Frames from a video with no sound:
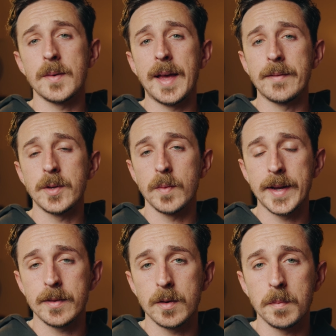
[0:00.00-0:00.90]
have your
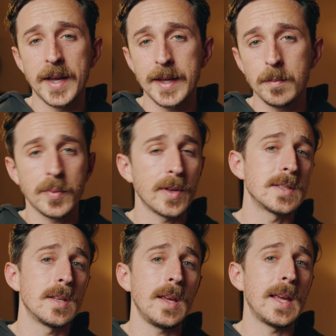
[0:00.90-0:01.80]
regular mic
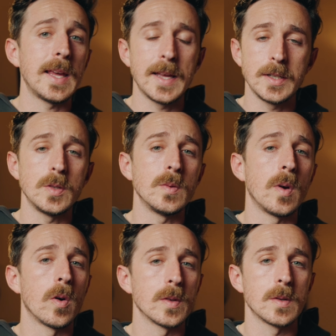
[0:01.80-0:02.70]
input, and
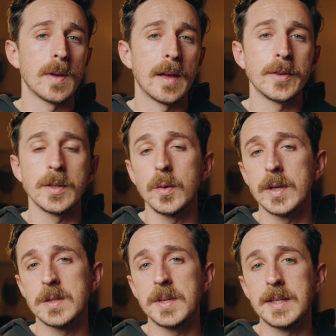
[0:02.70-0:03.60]
you also have
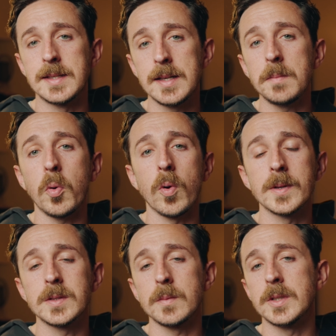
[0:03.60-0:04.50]
your USB-C
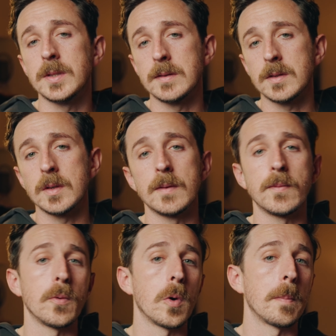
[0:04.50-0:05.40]
port, which is good
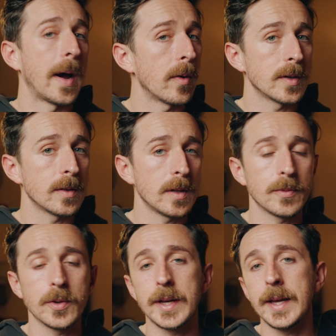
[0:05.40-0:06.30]
for power
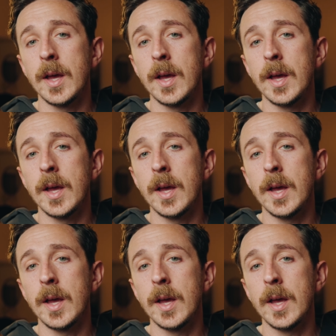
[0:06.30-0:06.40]
delivery